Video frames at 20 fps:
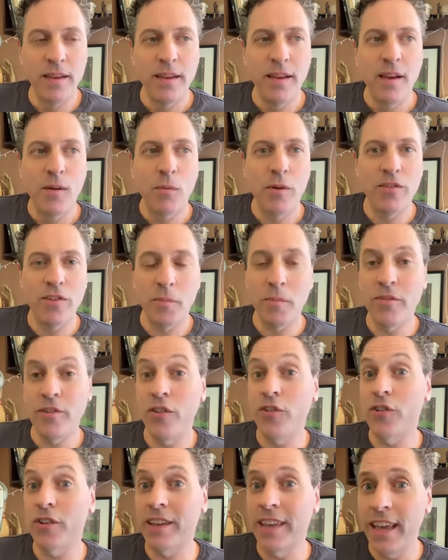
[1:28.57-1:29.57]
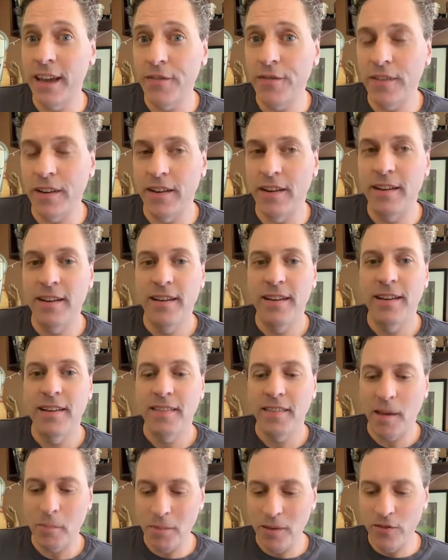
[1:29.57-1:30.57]
When someone says you're gifted,
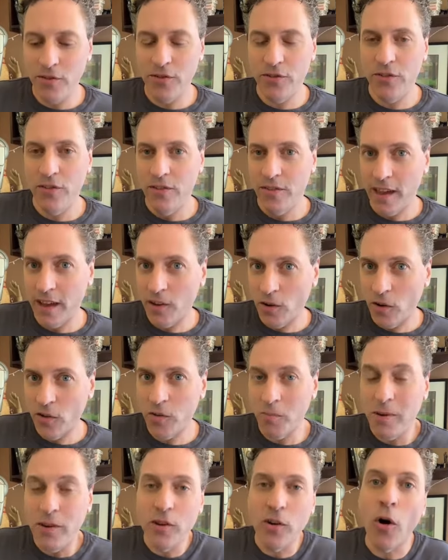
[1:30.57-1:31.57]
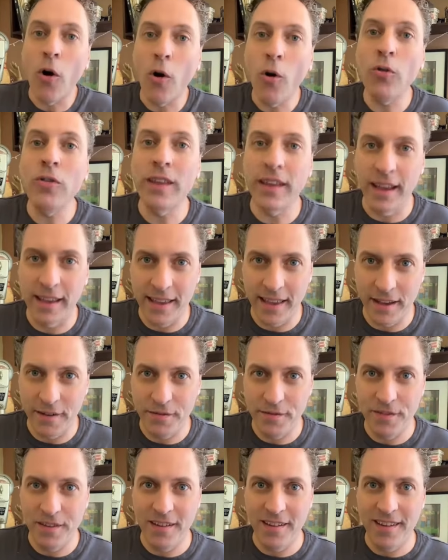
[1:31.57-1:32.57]
that means that could also mean you're holding a
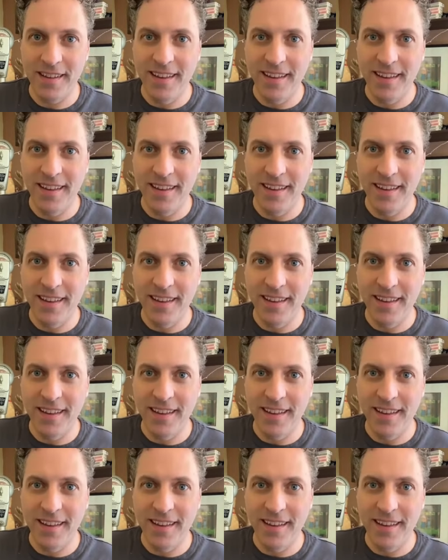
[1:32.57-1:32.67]
gift.